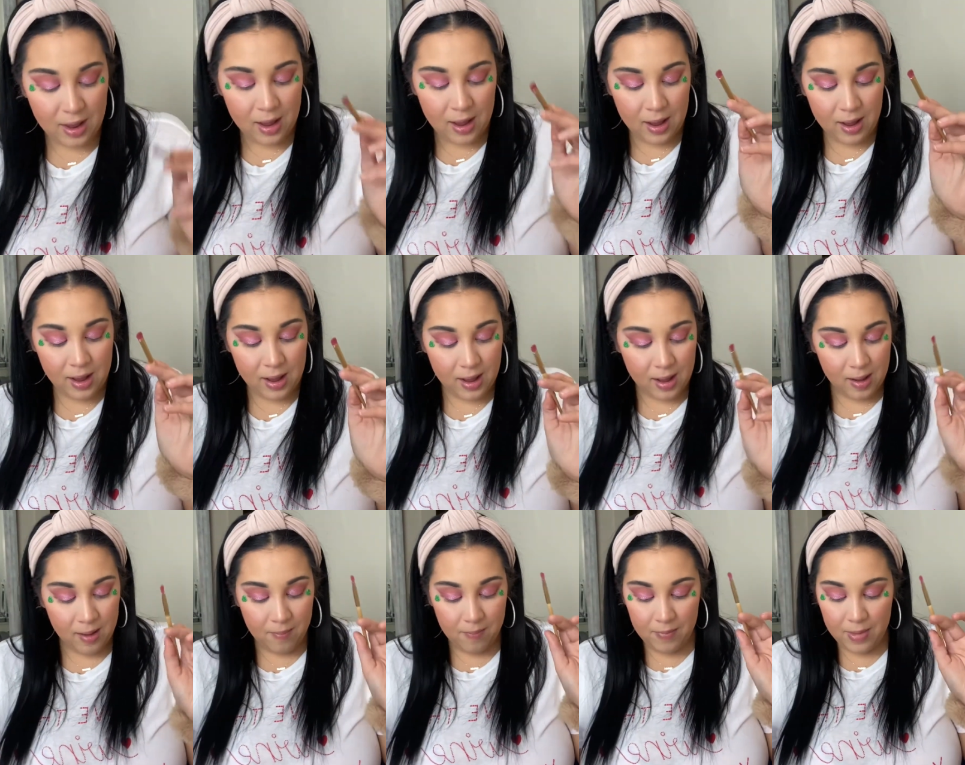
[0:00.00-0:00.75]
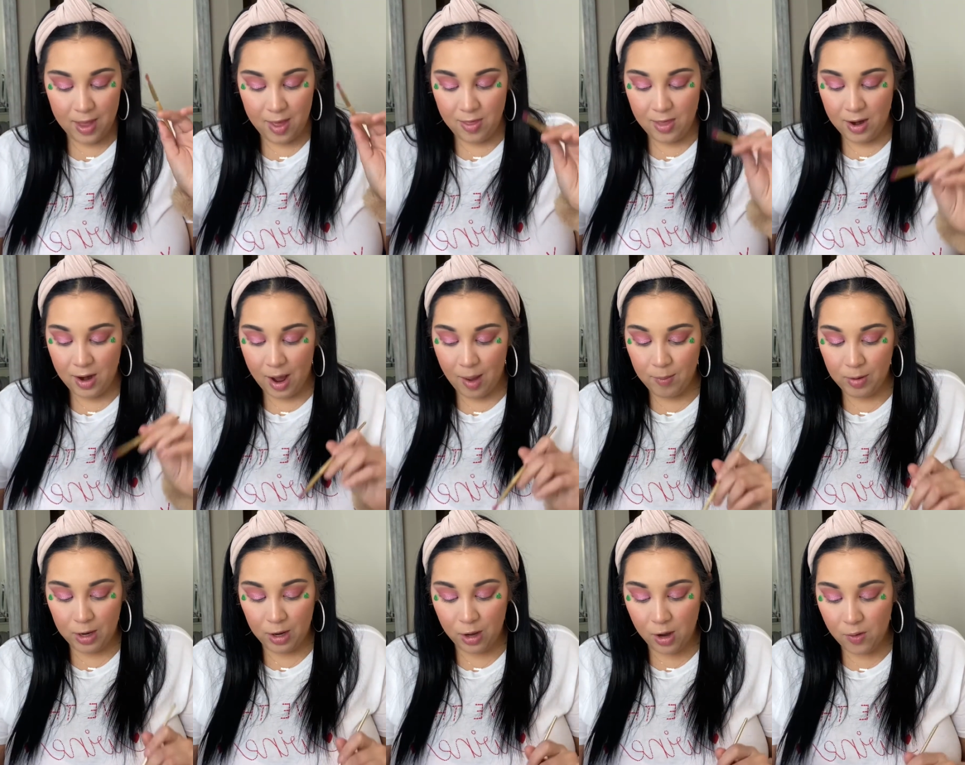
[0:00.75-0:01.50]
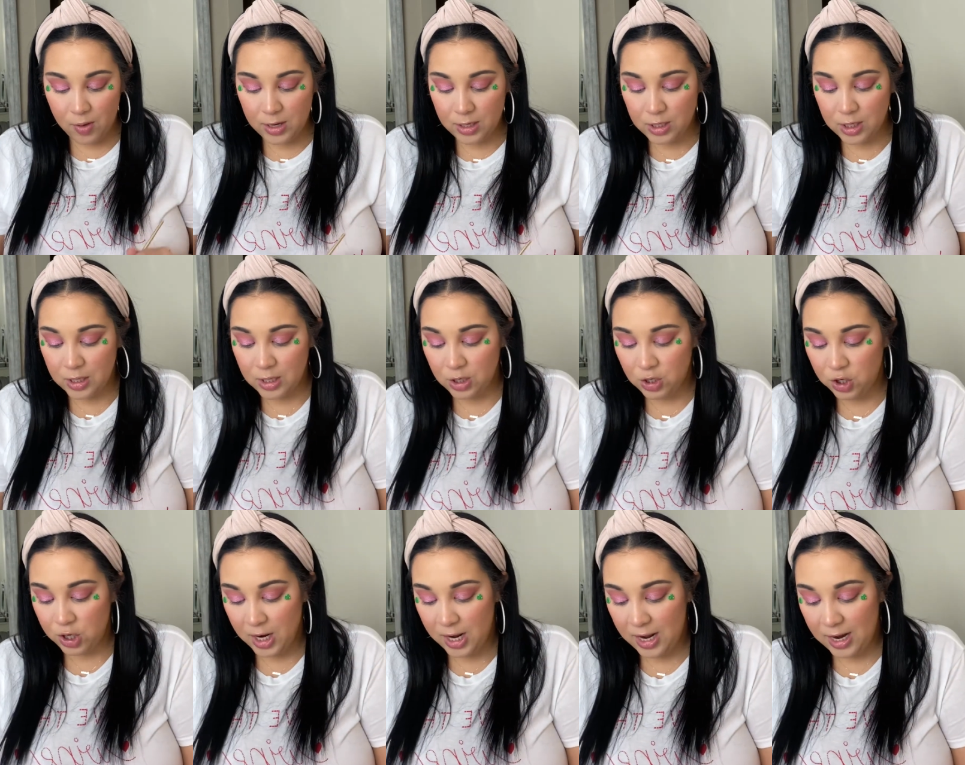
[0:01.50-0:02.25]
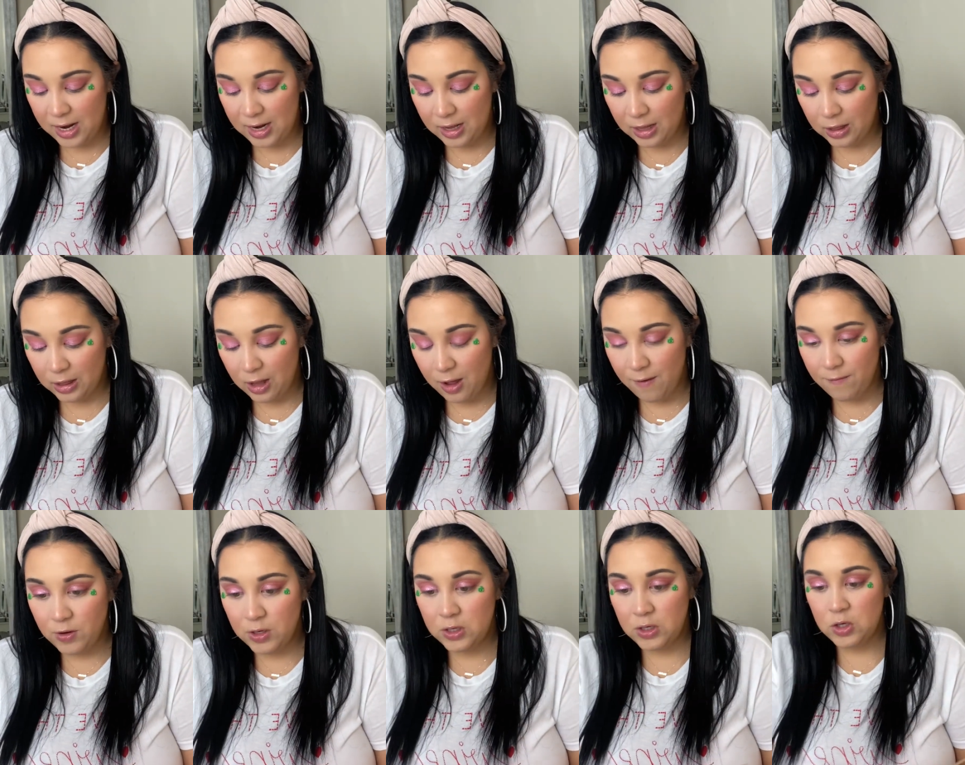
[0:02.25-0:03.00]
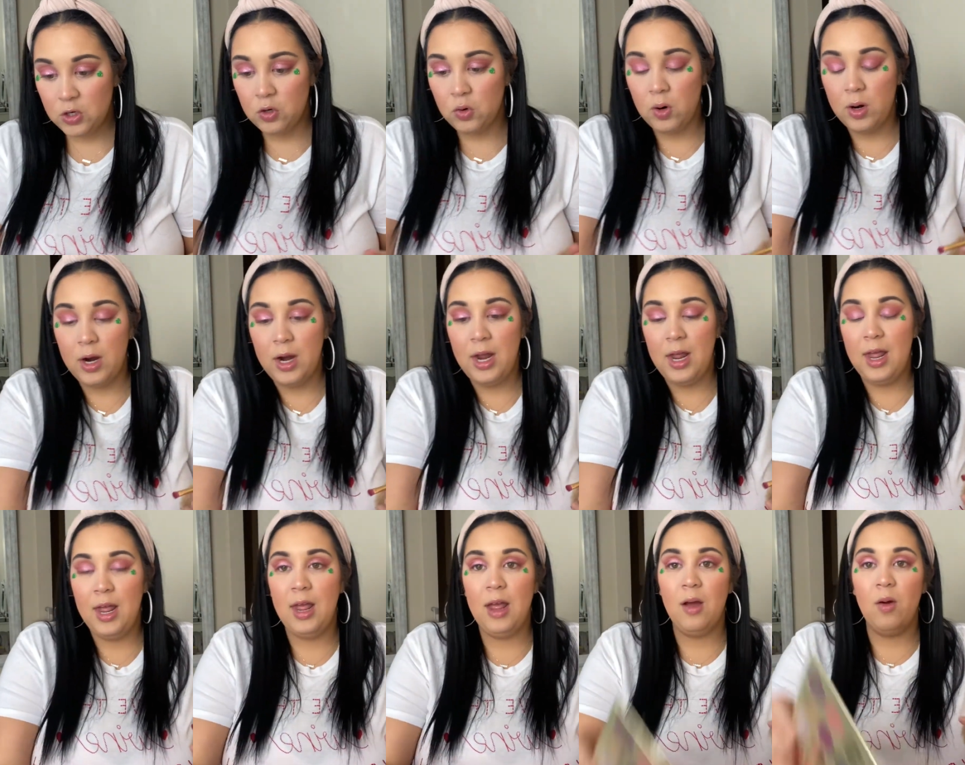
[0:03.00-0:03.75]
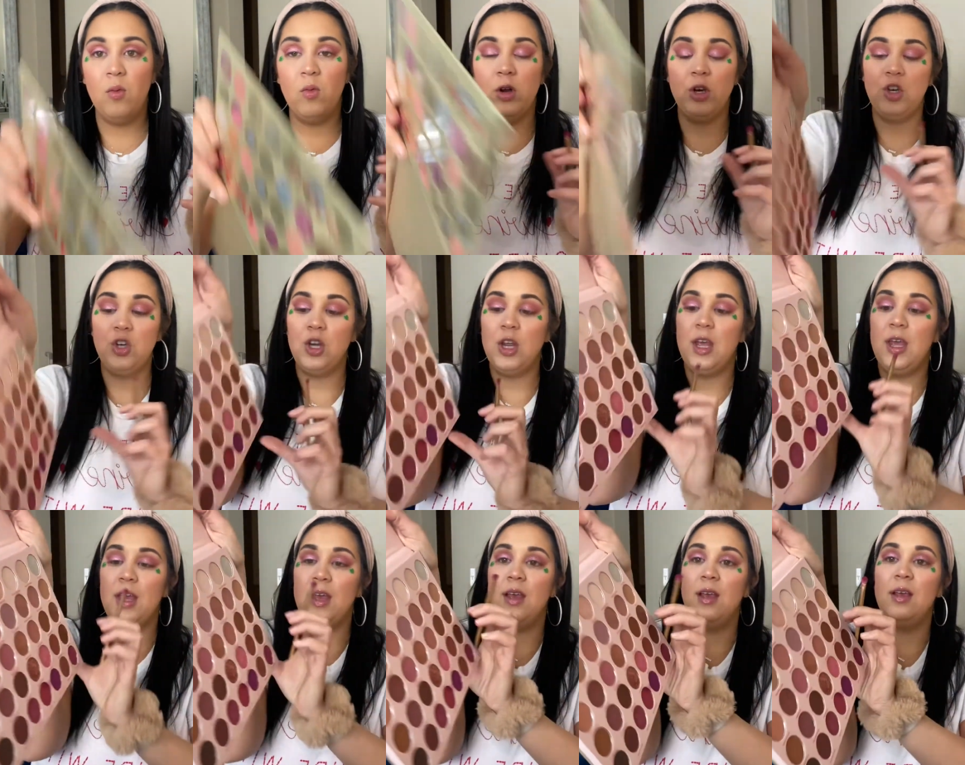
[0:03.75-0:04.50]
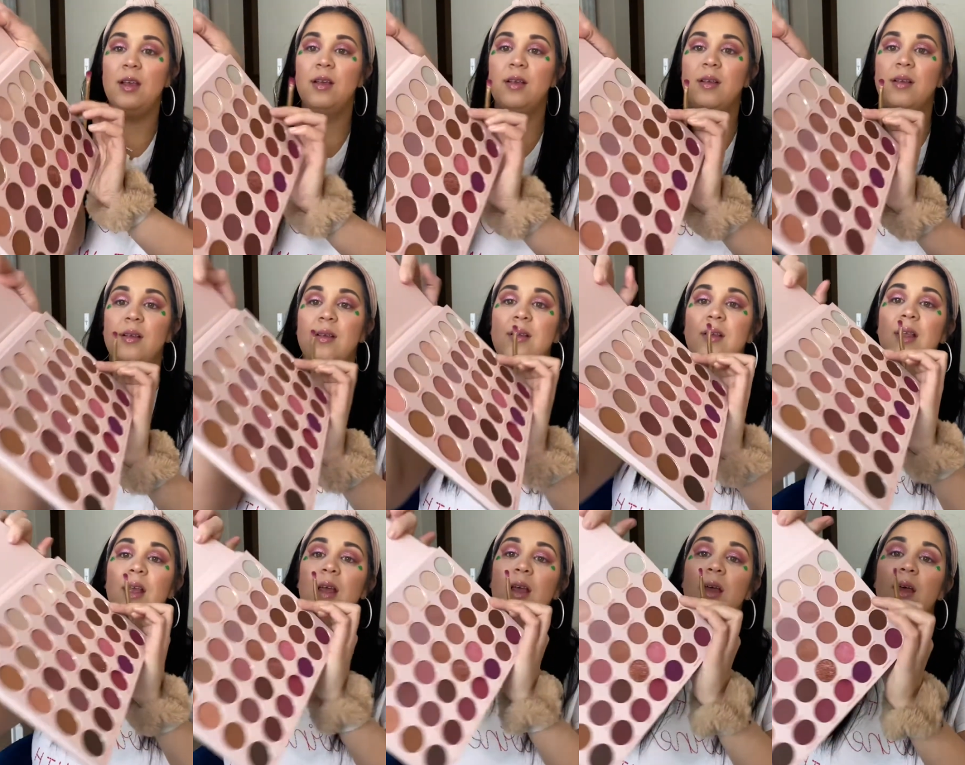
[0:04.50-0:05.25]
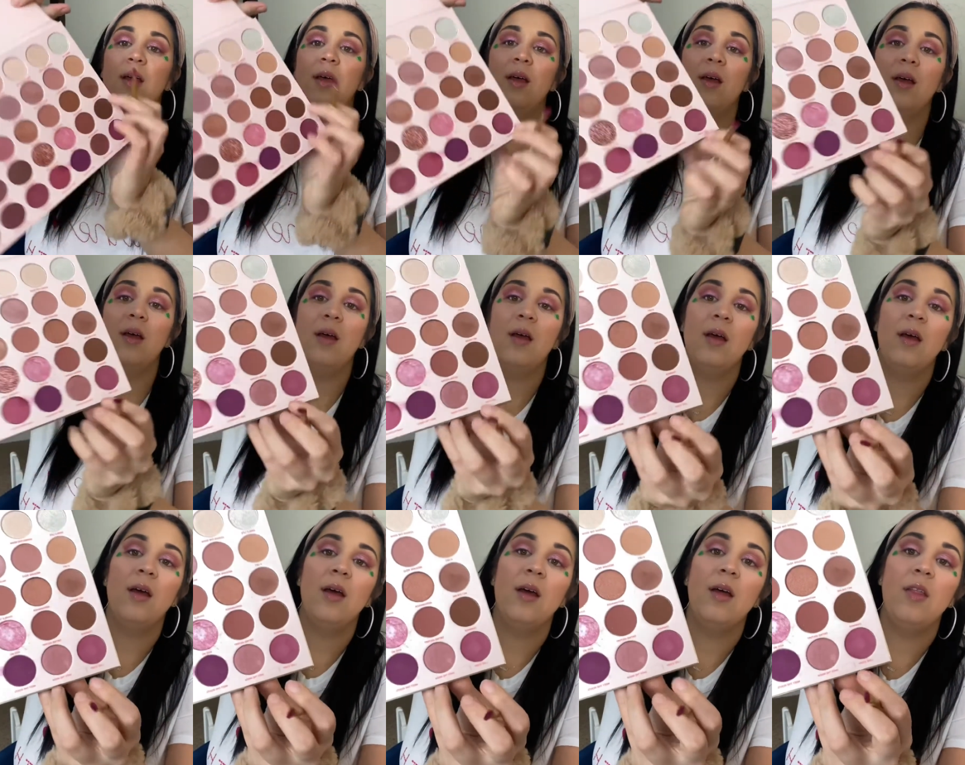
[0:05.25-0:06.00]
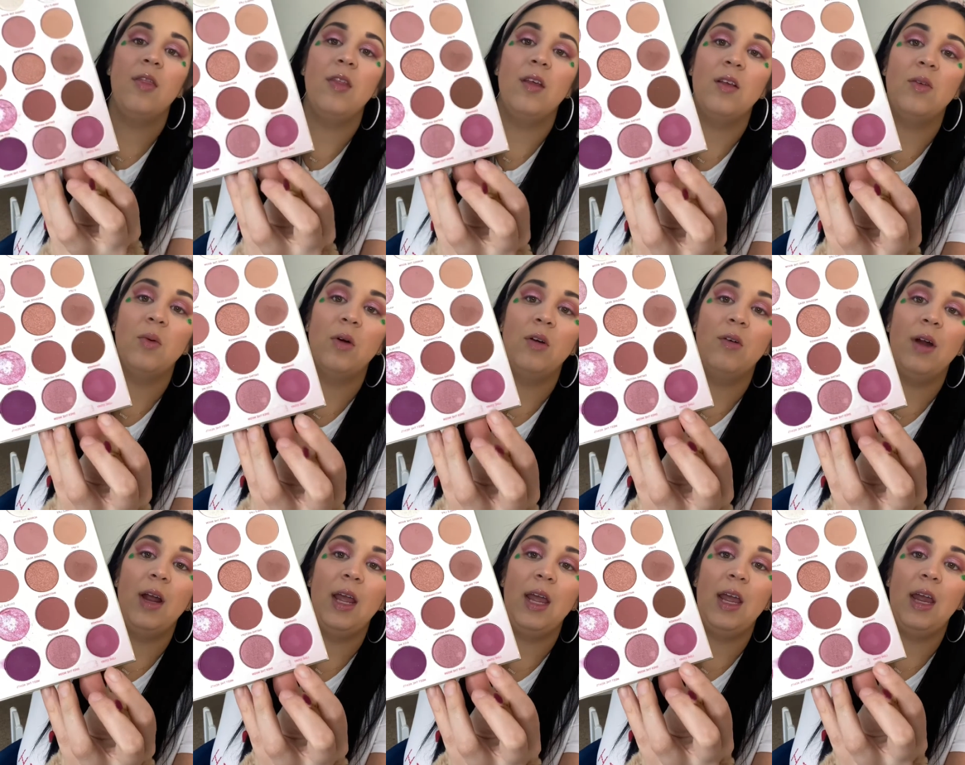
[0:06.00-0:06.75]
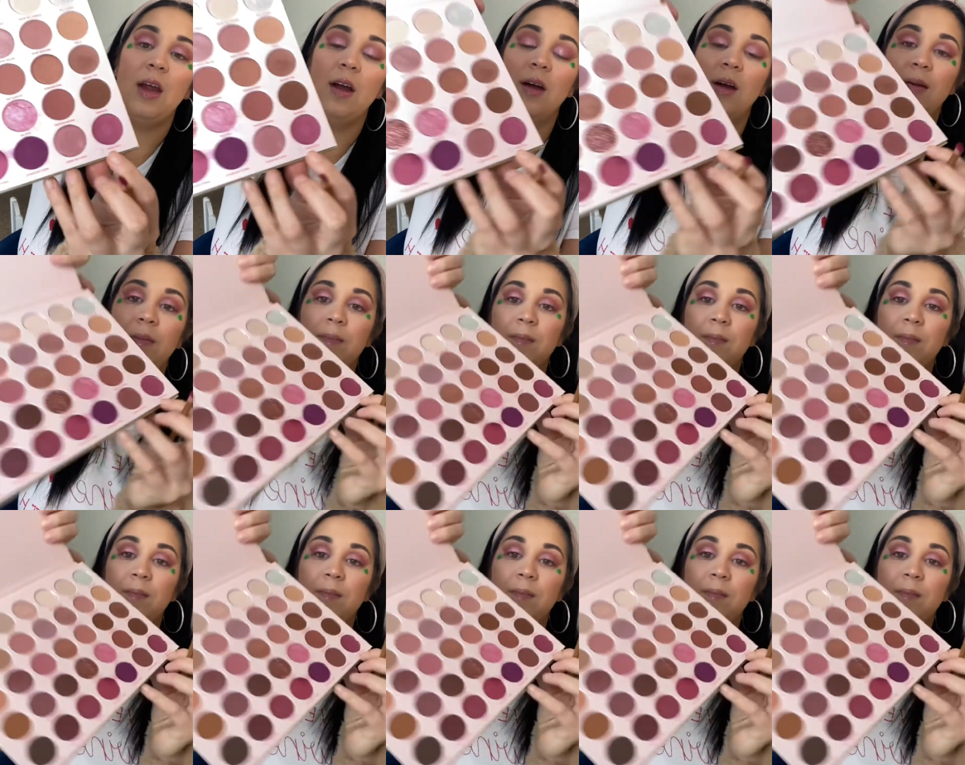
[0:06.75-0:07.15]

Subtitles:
And then I'm gonna go into the shade Love Story, which is this one right here.